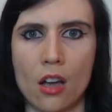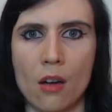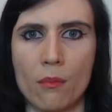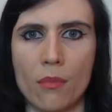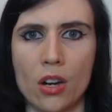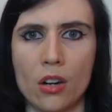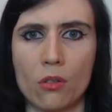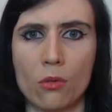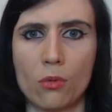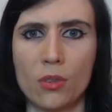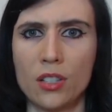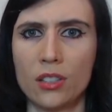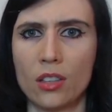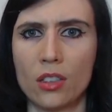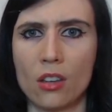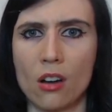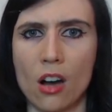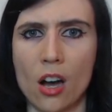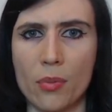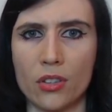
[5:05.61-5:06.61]
But we see
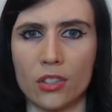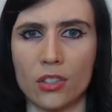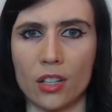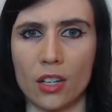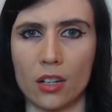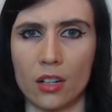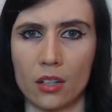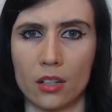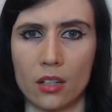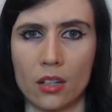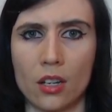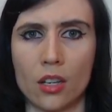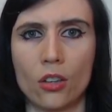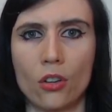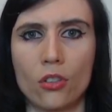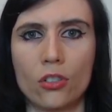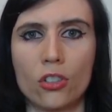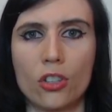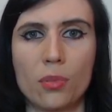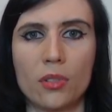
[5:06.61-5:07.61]
the opposite.
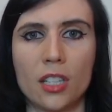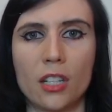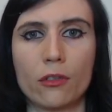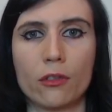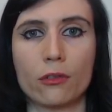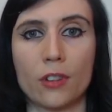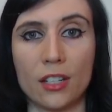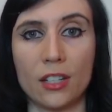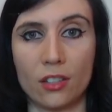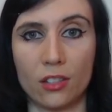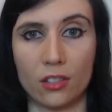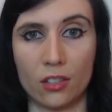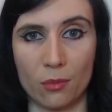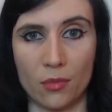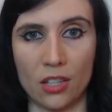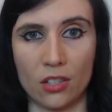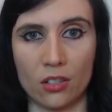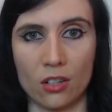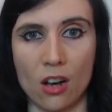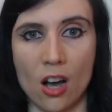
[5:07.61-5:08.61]
those who believe
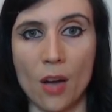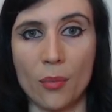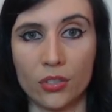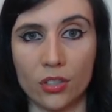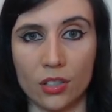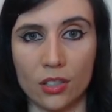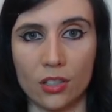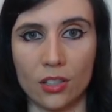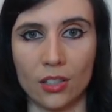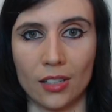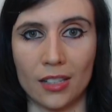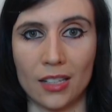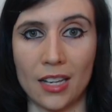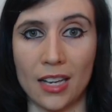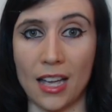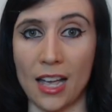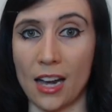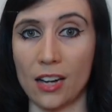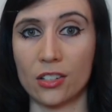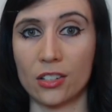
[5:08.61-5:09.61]
racism is an obstacle
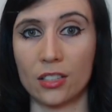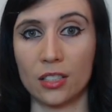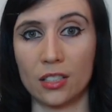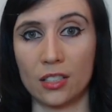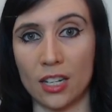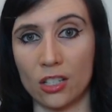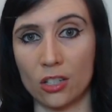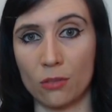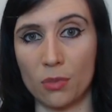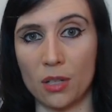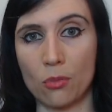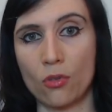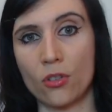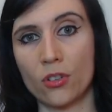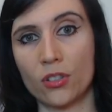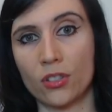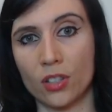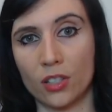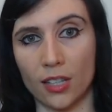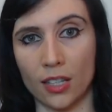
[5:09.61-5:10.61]
actually tend to be
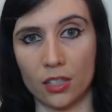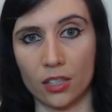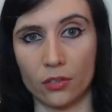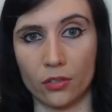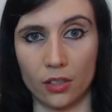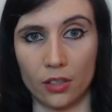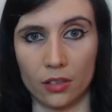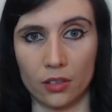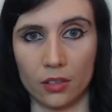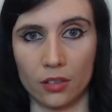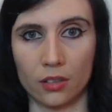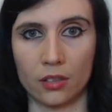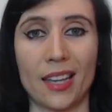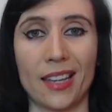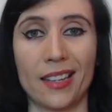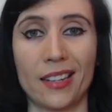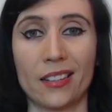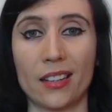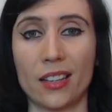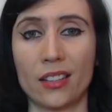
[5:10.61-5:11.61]
more successful.
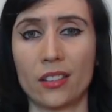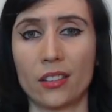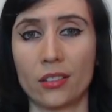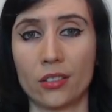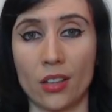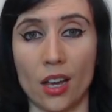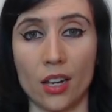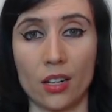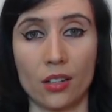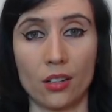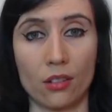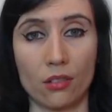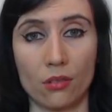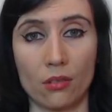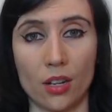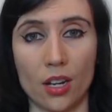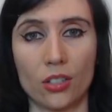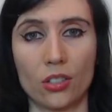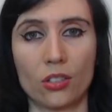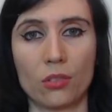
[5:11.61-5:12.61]
And as a side note,
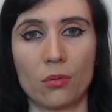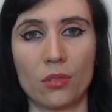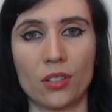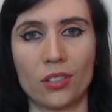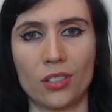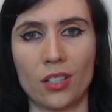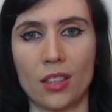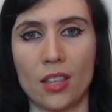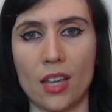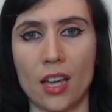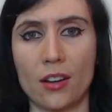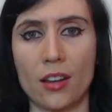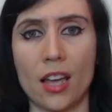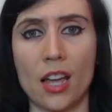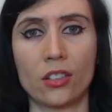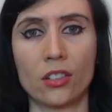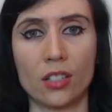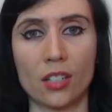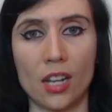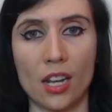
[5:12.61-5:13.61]
I just want to say that
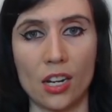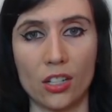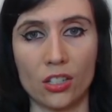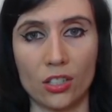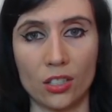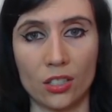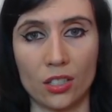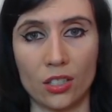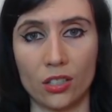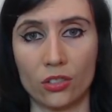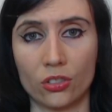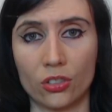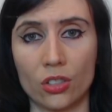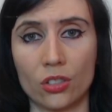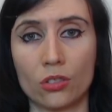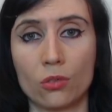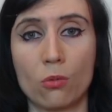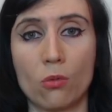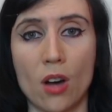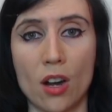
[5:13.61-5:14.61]
education is
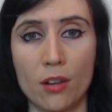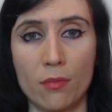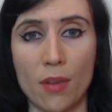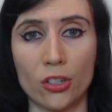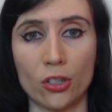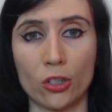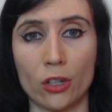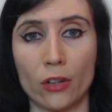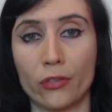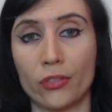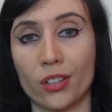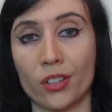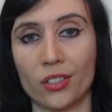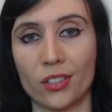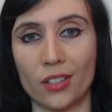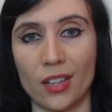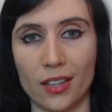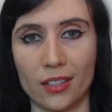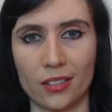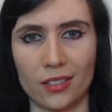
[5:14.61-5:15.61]
just one measure of
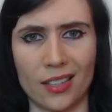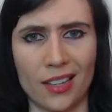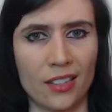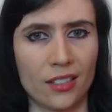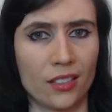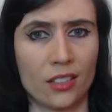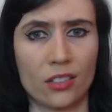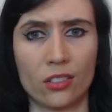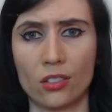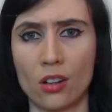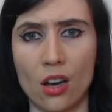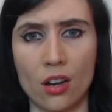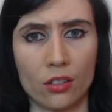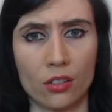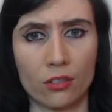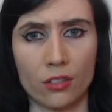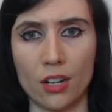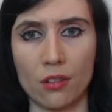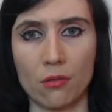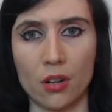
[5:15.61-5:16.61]
success, and it's not a
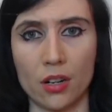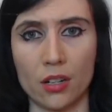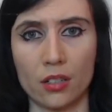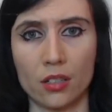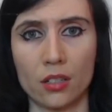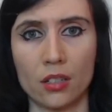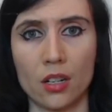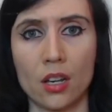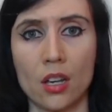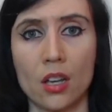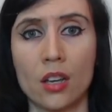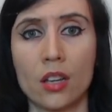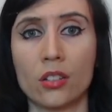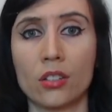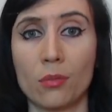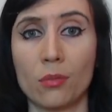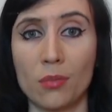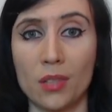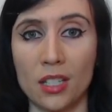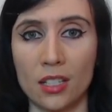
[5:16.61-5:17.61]
great one.
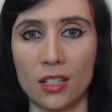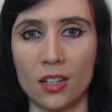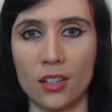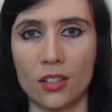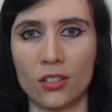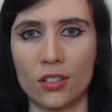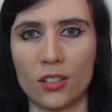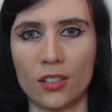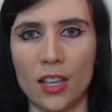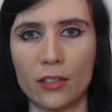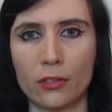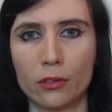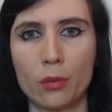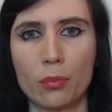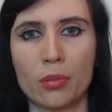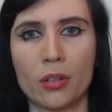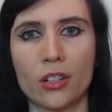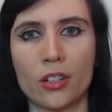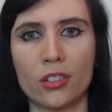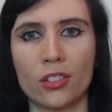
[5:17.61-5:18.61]
To me, a successful
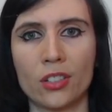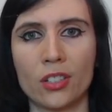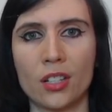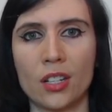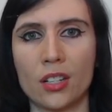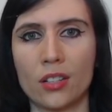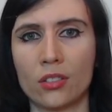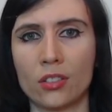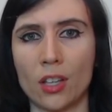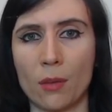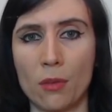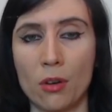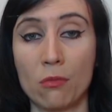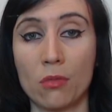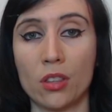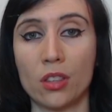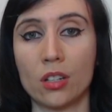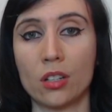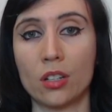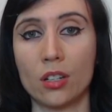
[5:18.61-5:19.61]
person is someone
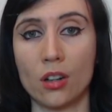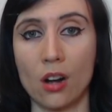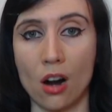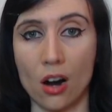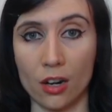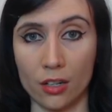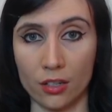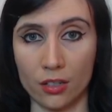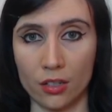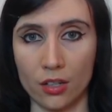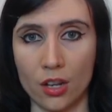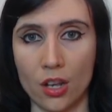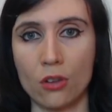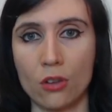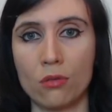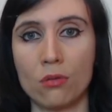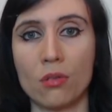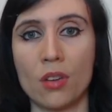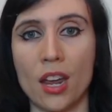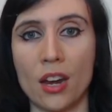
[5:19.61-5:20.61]
with a good heart,
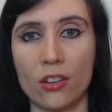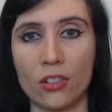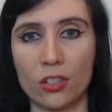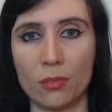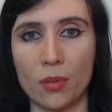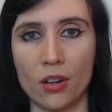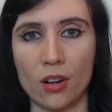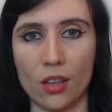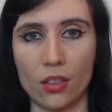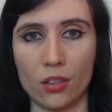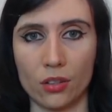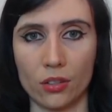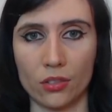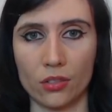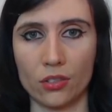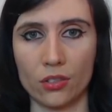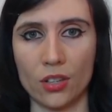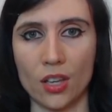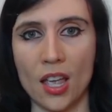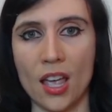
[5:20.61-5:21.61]
who cares about
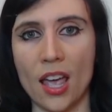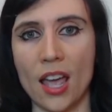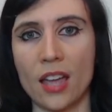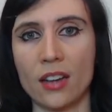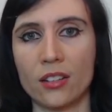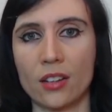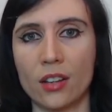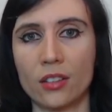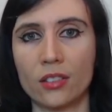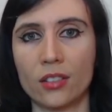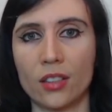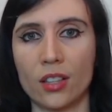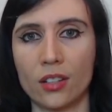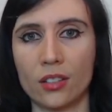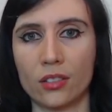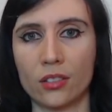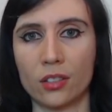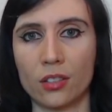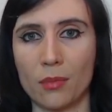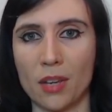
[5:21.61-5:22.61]
others, and does
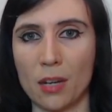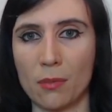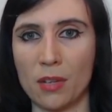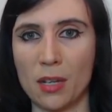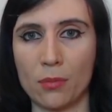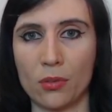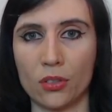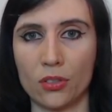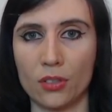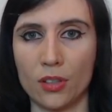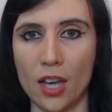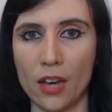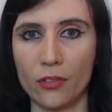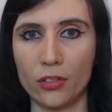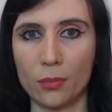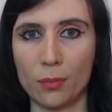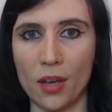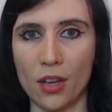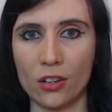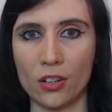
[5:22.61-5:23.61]
things to make people's
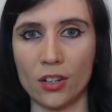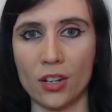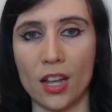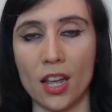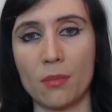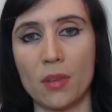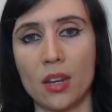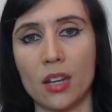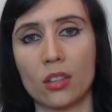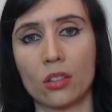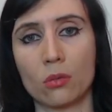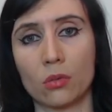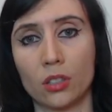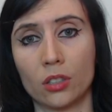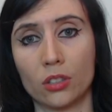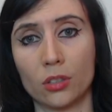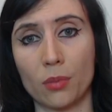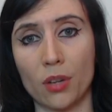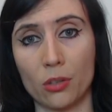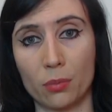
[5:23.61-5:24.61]
lives better and make the
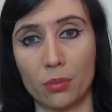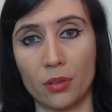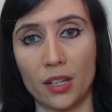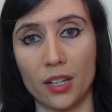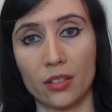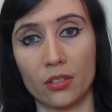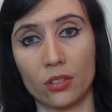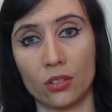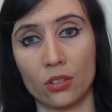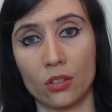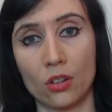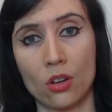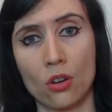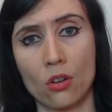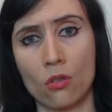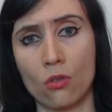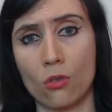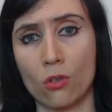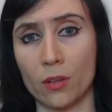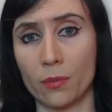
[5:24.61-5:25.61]
world a better place,
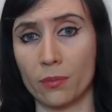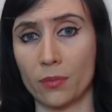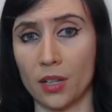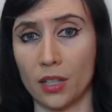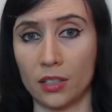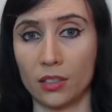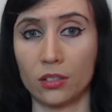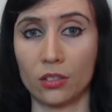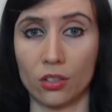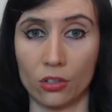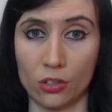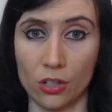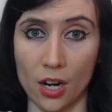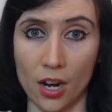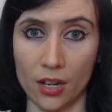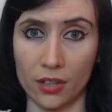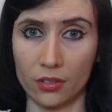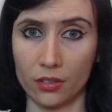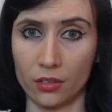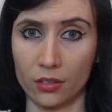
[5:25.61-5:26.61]
or at least
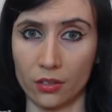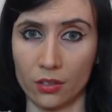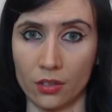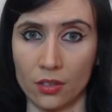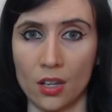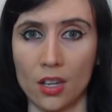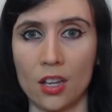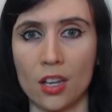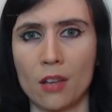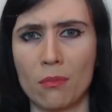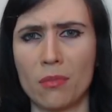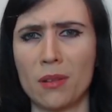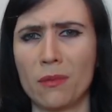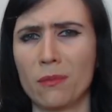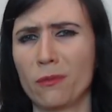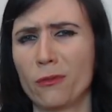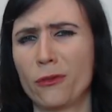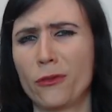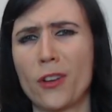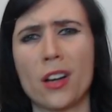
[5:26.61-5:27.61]
tries.
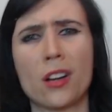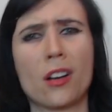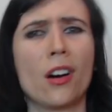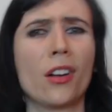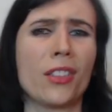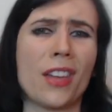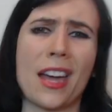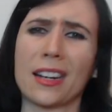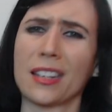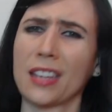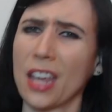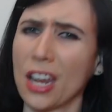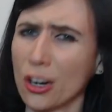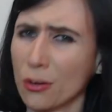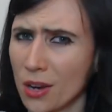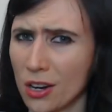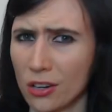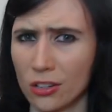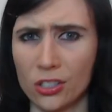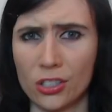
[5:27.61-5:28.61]
But fuck all that Care
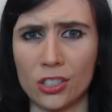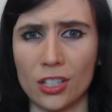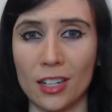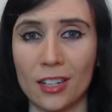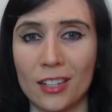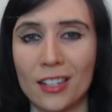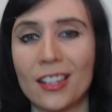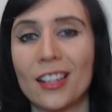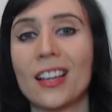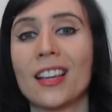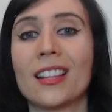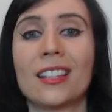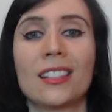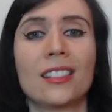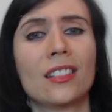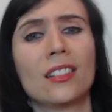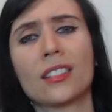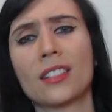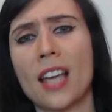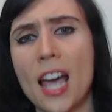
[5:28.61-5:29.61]
Bear shit. This
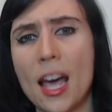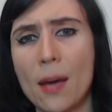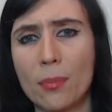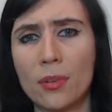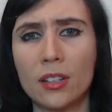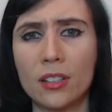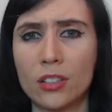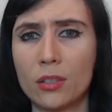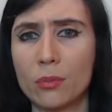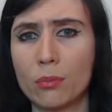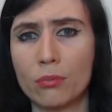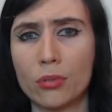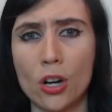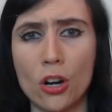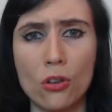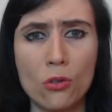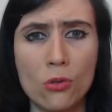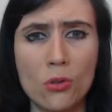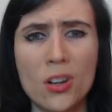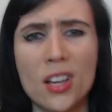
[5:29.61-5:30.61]
is capitalism,
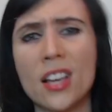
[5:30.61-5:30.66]
bro.